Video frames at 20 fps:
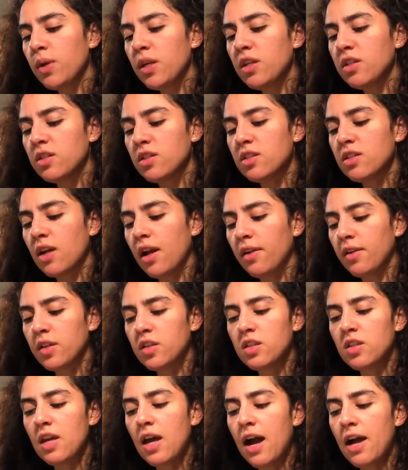we need to
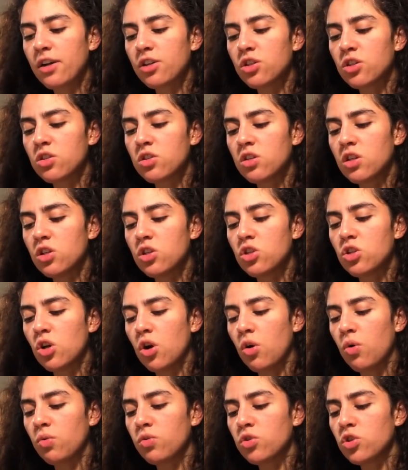silence the actions that
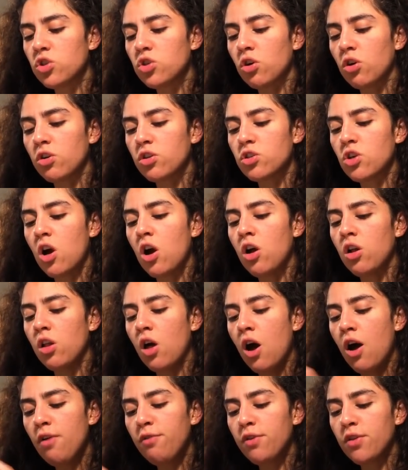don't start us
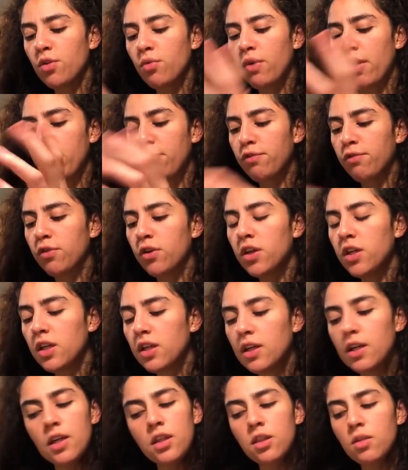all off on the right foot
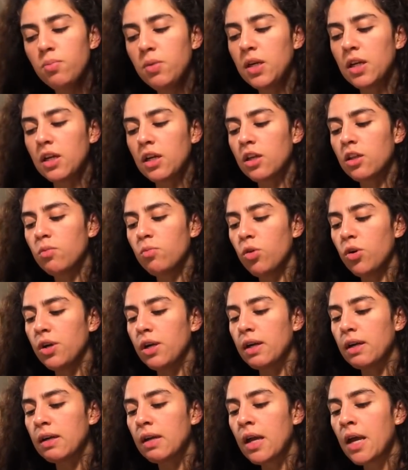at the beginning of the
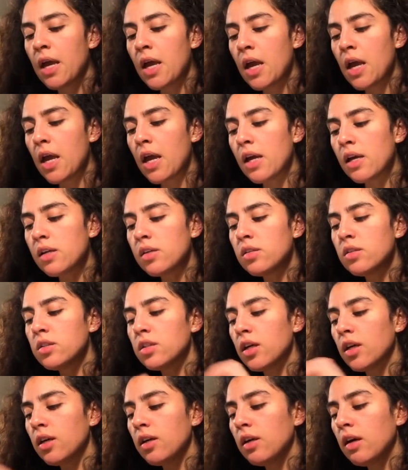morning.
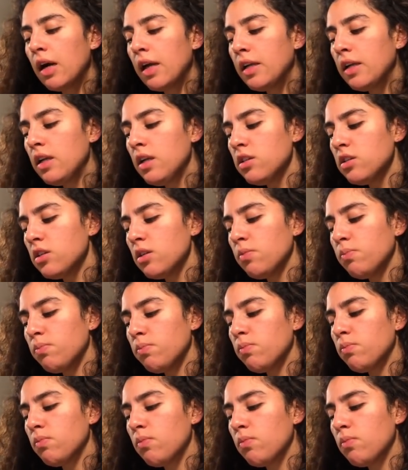And I need to